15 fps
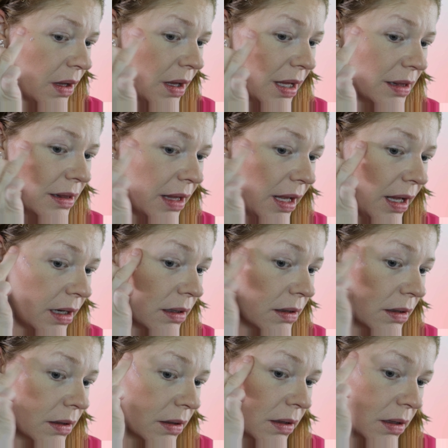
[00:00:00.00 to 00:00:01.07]
and
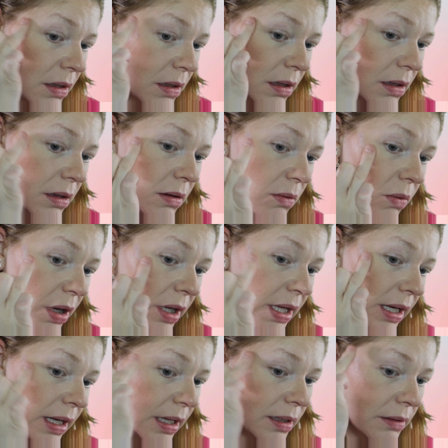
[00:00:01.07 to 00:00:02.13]
then work
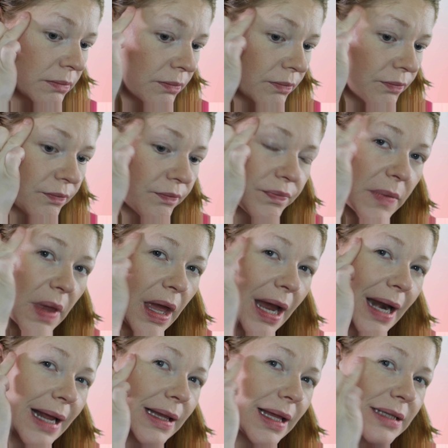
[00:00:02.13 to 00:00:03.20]
it in.
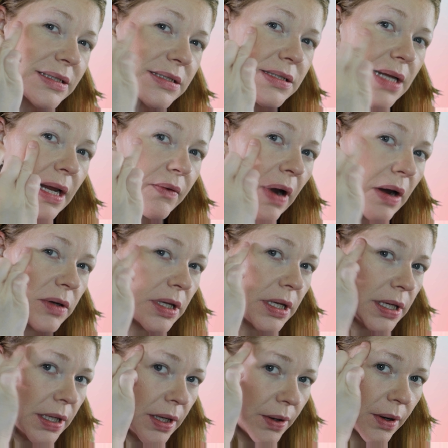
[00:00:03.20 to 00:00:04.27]
And I like to stay around
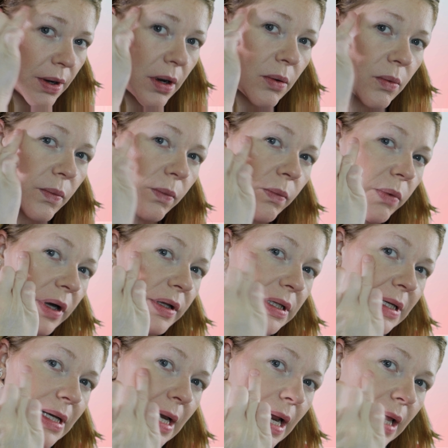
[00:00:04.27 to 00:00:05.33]
here, where
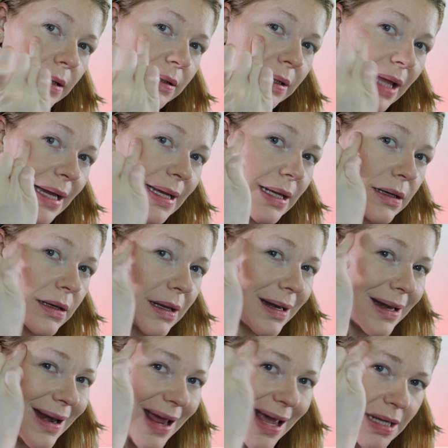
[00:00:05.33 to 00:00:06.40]
the light
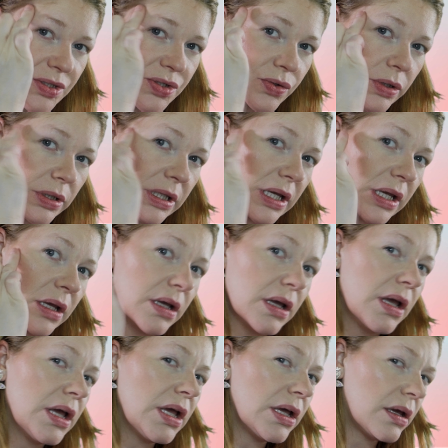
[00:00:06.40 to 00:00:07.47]
naturally
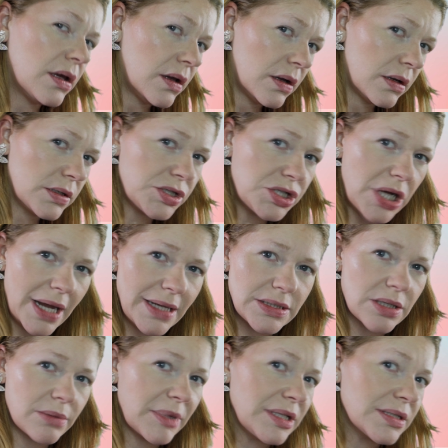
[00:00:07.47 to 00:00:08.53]
shines
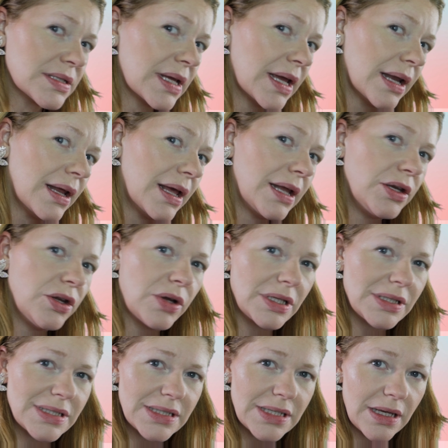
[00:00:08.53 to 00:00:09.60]
on my skin. And you
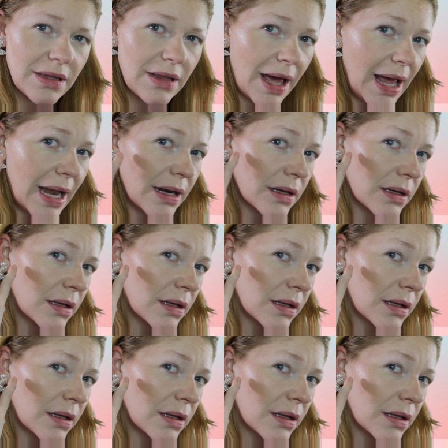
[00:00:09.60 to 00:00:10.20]
can see that.